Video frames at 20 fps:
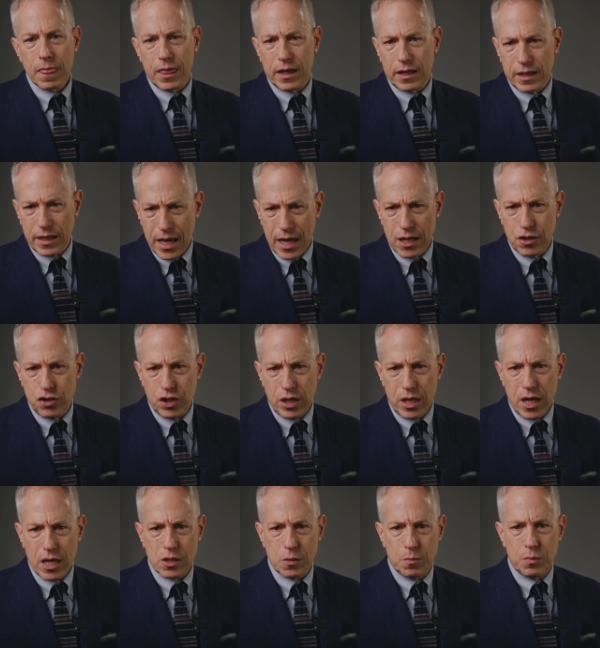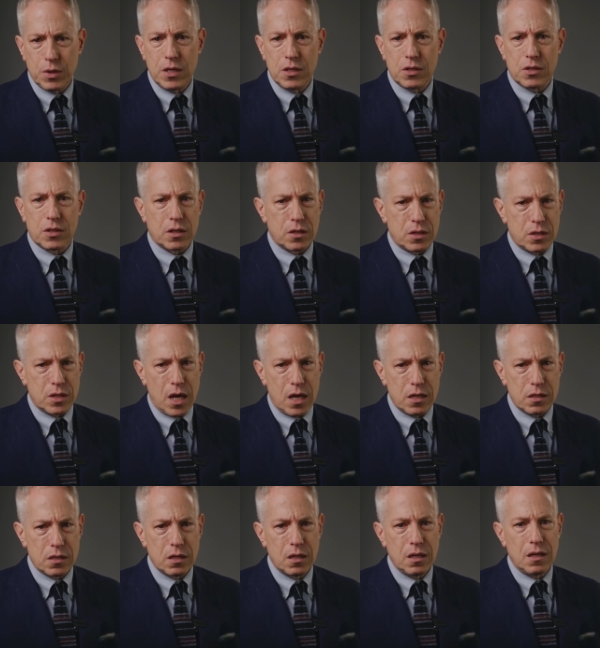that KGSP's
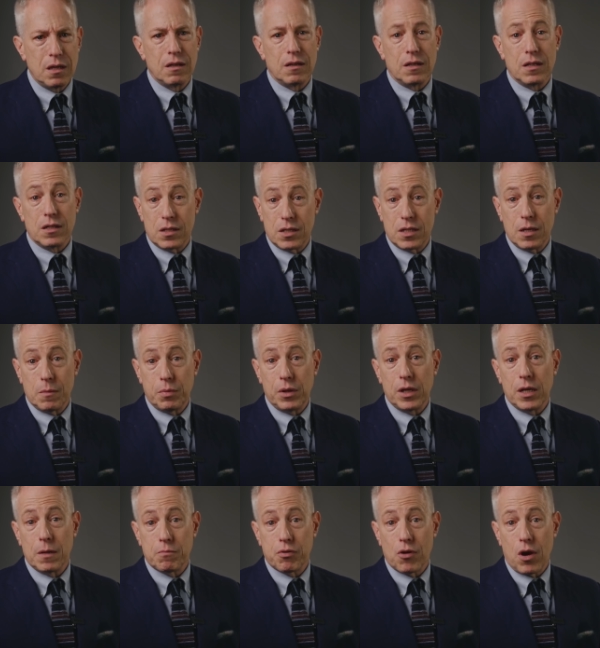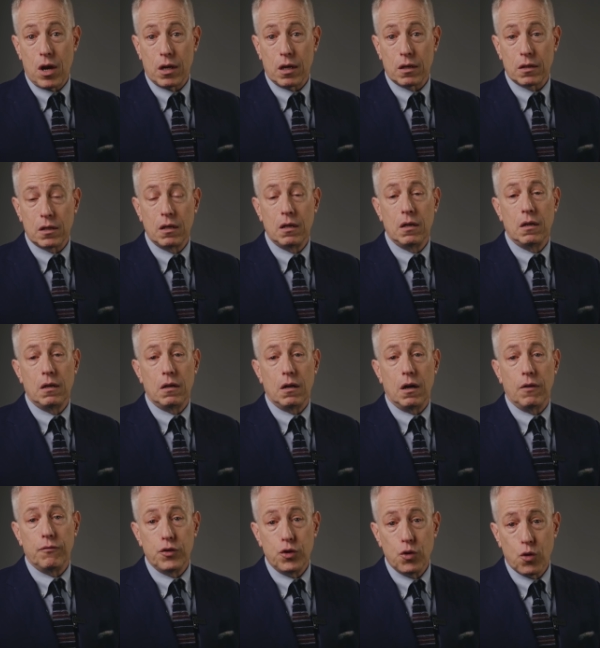success is simply a product
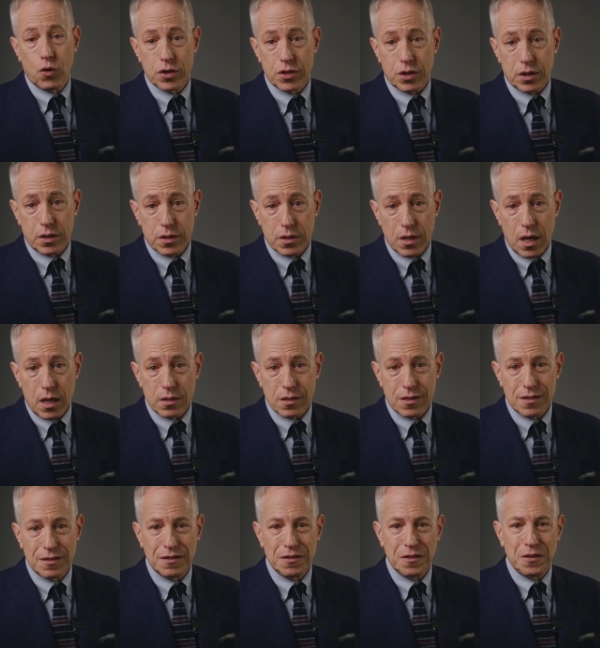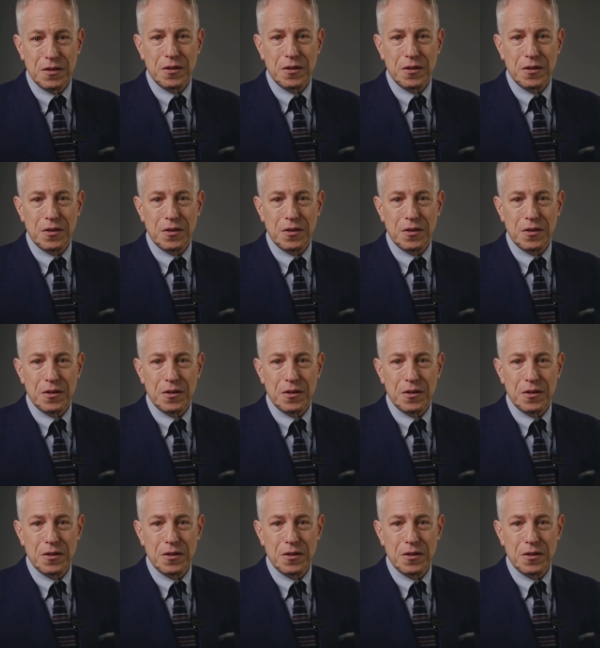of your success.